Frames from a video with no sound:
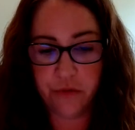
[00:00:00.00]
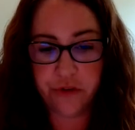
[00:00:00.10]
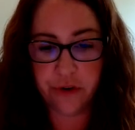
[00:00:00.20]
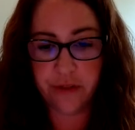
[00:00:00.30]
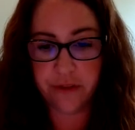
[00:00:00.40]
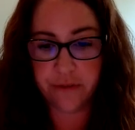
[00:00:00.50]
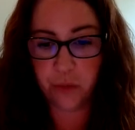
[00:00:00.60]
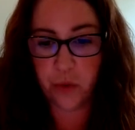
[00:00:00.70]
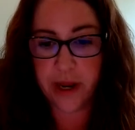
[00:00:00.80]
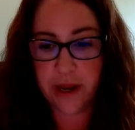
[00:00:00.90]
during this
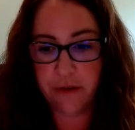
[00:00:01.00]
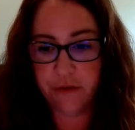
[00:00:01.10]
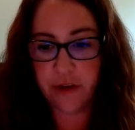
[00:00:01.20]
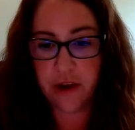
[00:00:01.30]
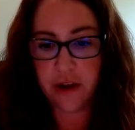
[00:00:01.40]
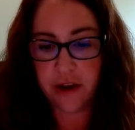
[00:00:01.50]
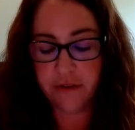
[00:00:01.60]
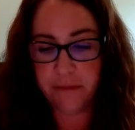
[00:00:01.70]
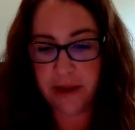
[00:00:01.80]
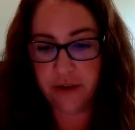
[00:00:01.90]
wave
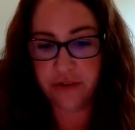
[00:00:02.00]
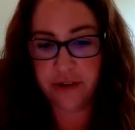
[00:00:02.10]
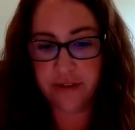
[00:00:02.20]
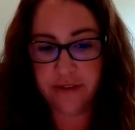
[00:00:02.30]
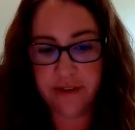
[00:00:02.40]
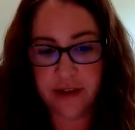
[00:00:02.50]
of patients